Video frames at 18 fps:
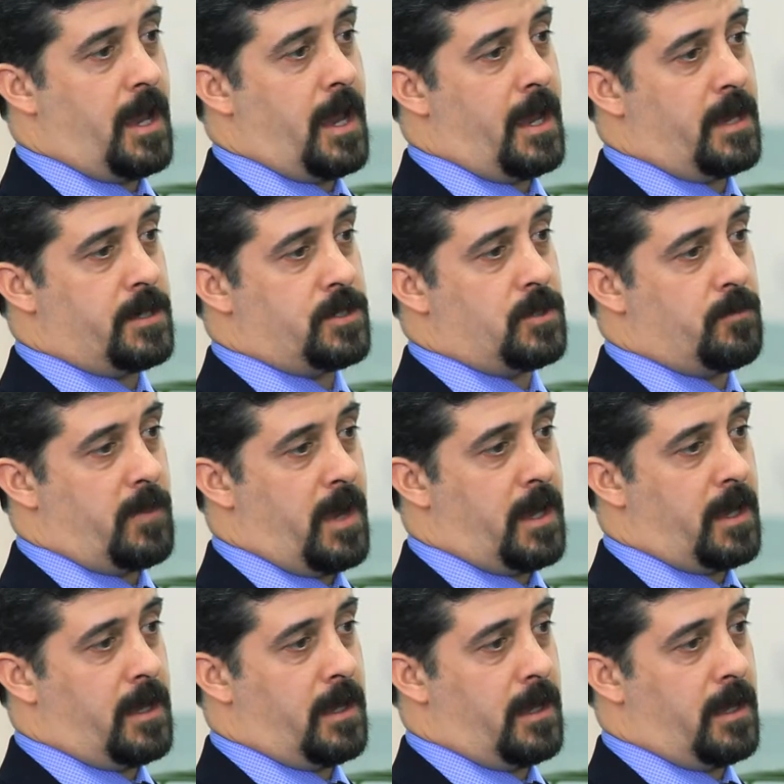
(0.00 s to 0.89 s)
as you're
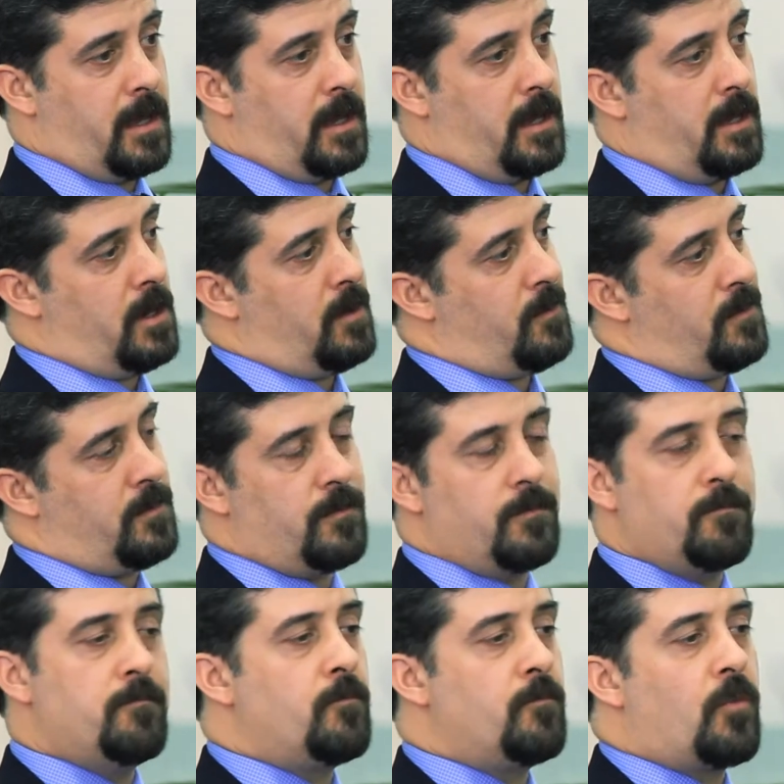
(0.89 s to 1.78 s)
making it, and
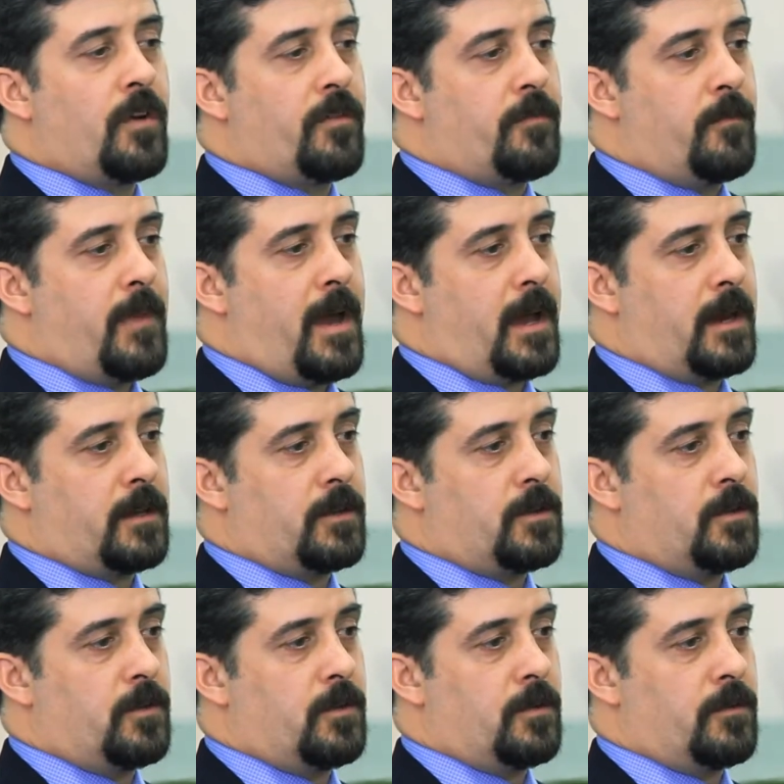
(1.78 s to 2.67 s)
the rough
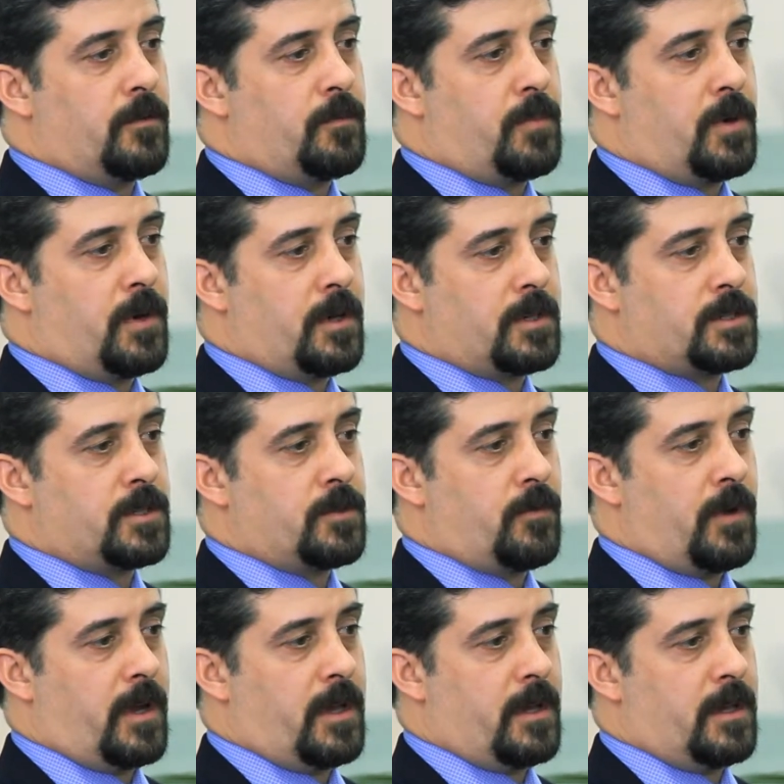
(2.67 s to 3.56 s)
magnitude of
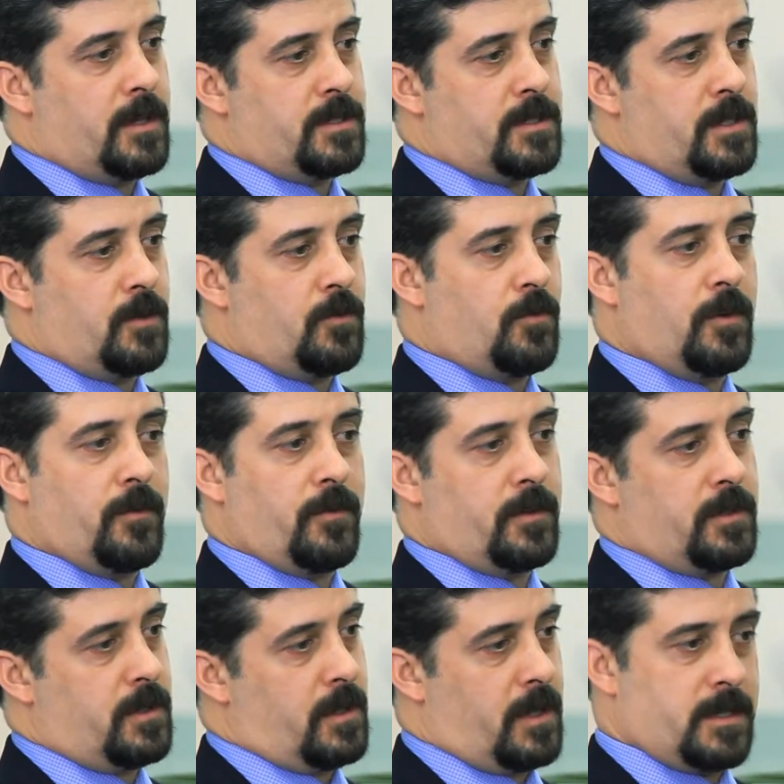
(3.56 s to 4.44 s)
production rate is
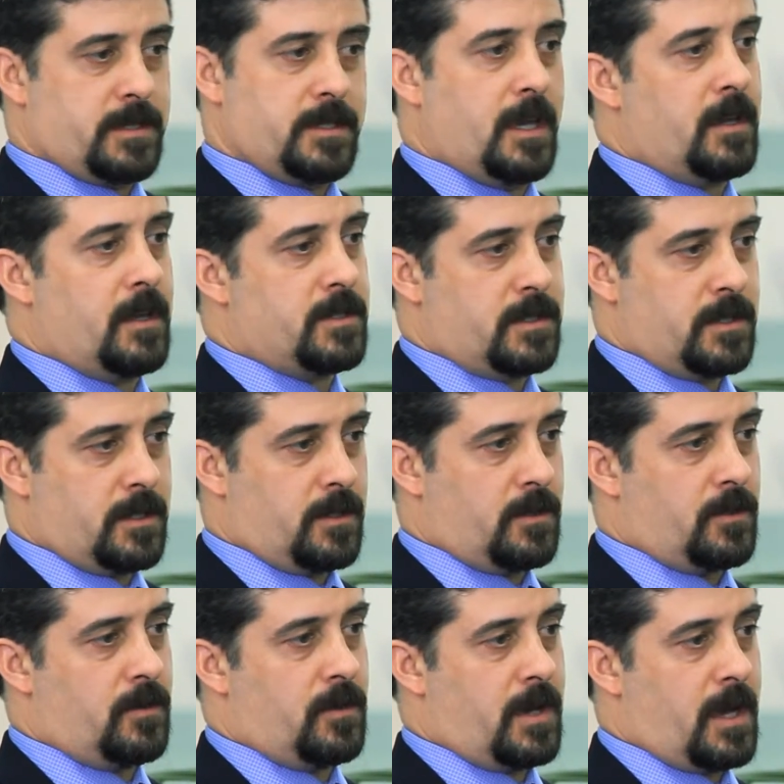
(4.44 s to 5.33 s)
equivalent to, let's say, a
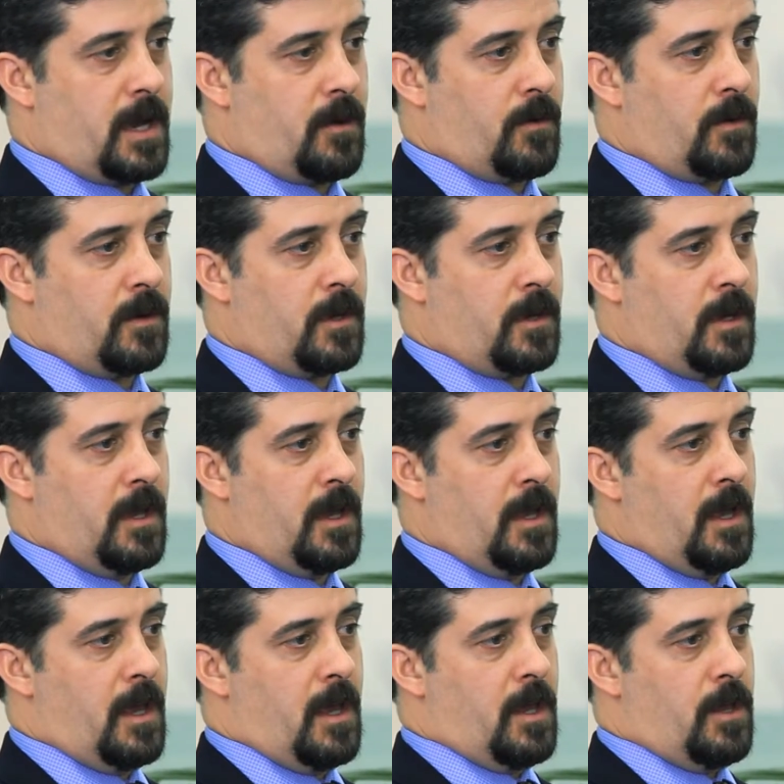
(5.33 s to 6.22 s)
cylinder an hour,
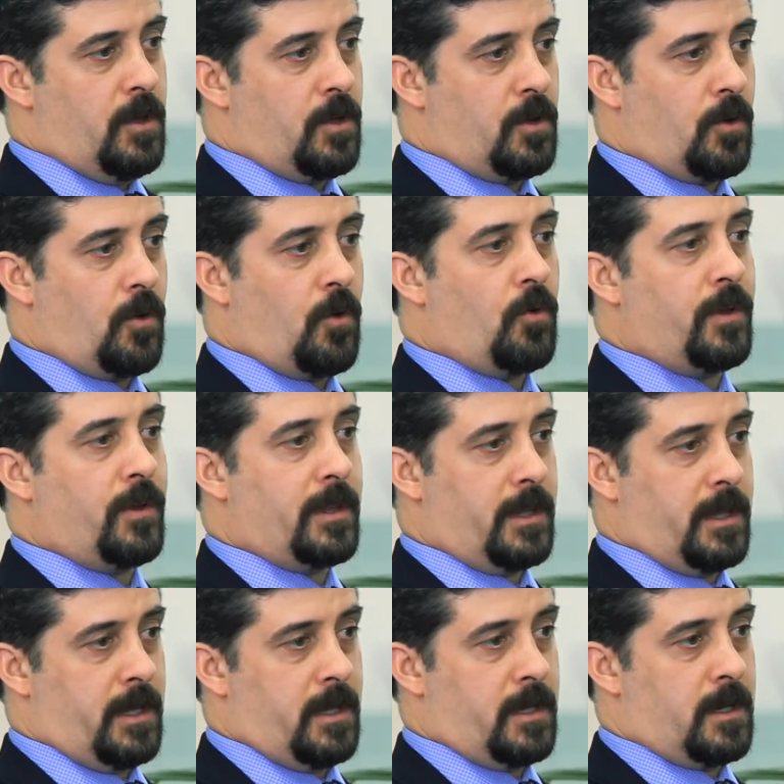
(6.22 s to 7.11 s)
you can only
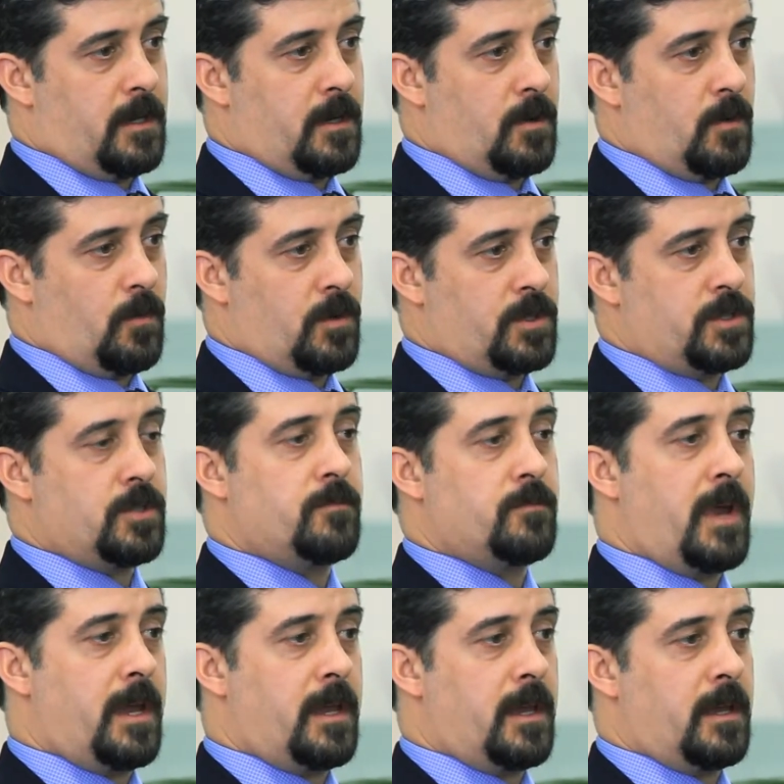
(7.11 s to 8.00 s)
leak what you're
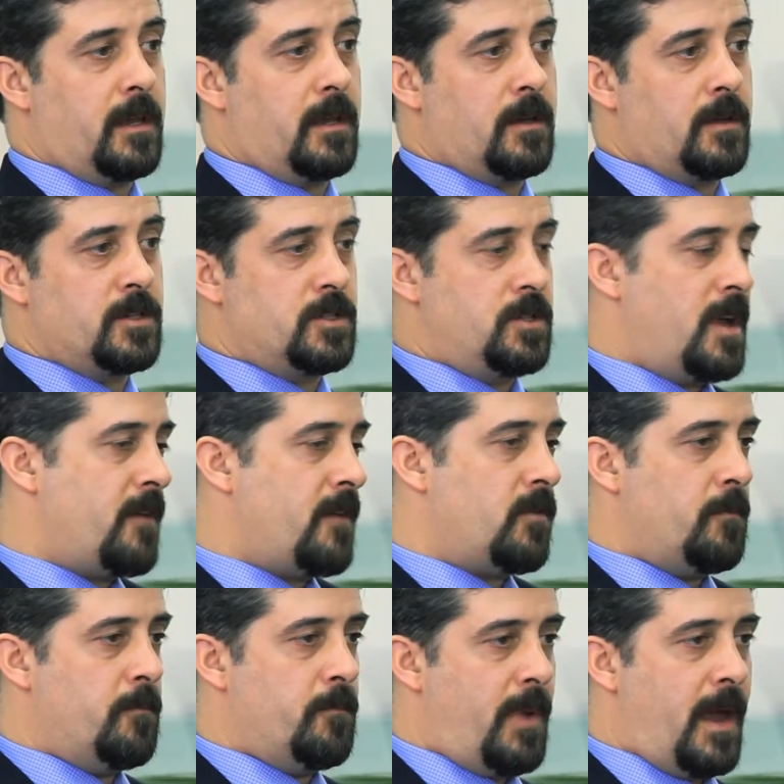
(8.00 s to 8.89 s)
making because you
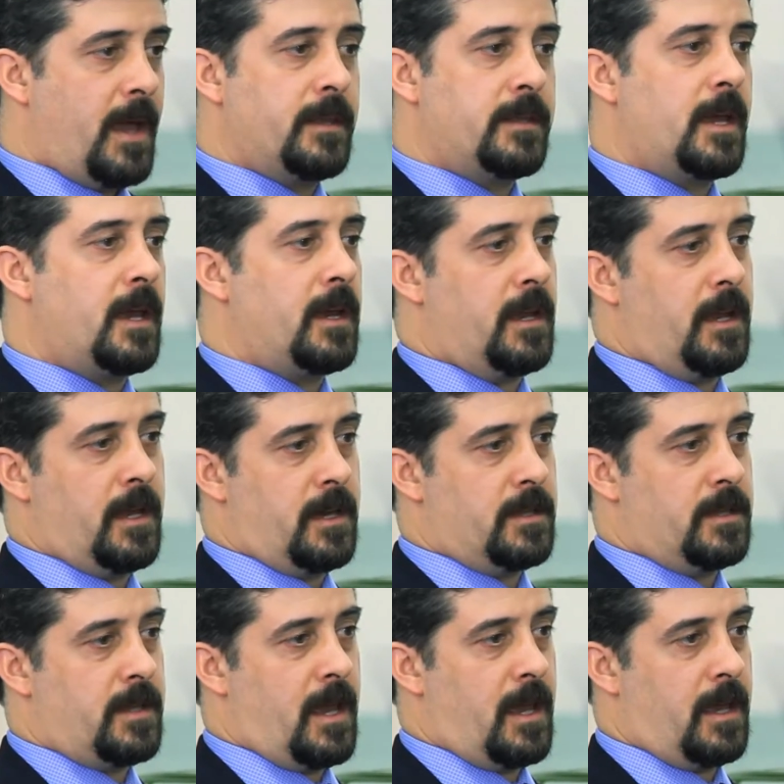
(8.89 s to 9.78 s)
haven't banked any
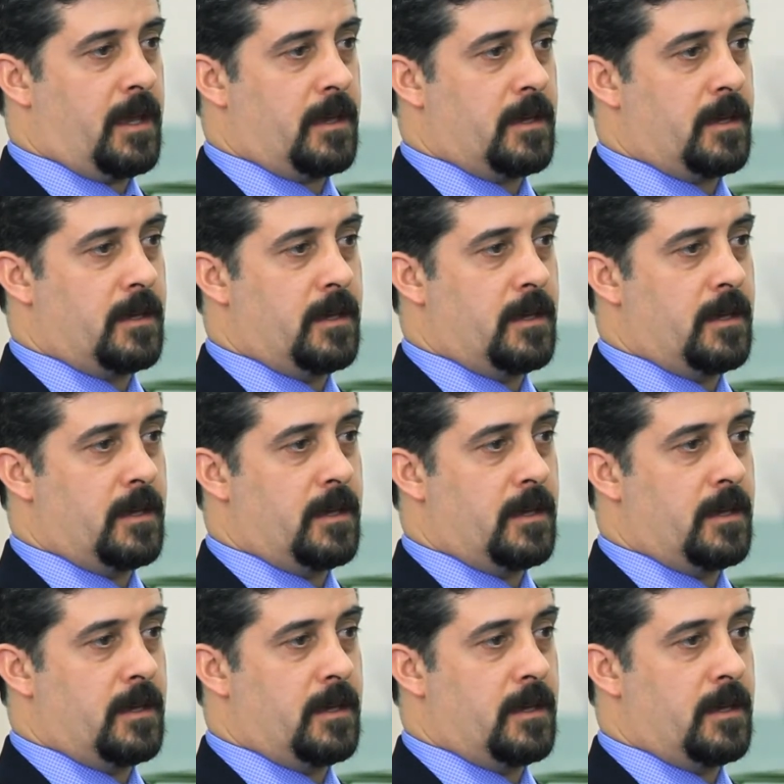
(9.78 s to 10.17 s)
in a tank.